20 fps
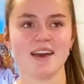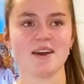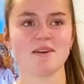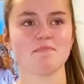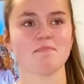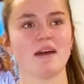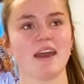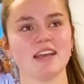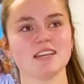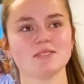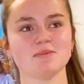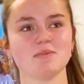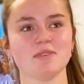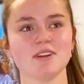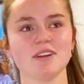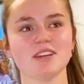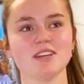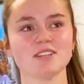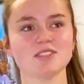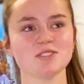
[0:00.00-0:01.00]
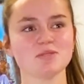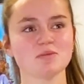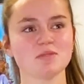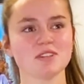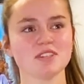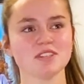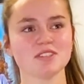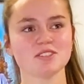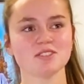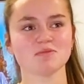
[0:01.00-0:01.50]
My experience
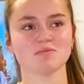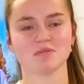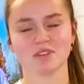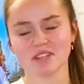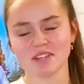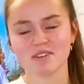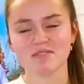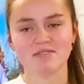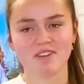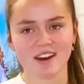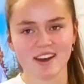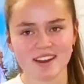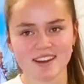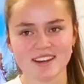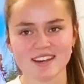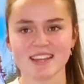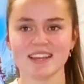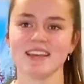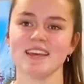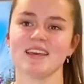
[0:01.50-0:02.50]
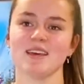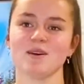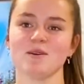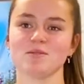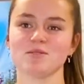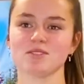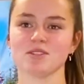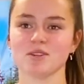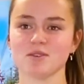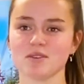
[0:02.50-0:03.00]
was really fun. It
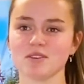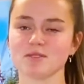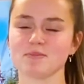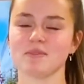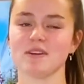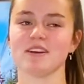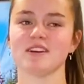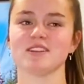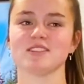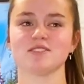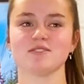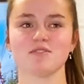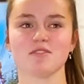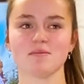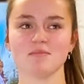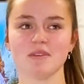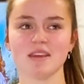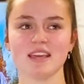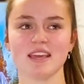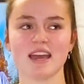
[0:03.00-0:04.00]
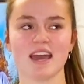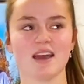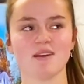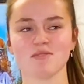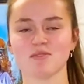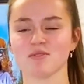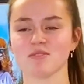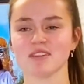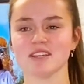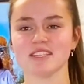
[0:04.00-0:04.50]
was a new experience for me. I
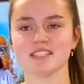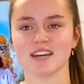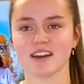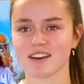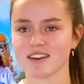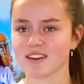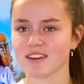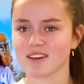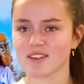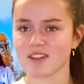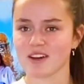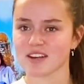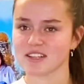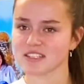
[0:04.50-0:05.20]
haven't really done a lot of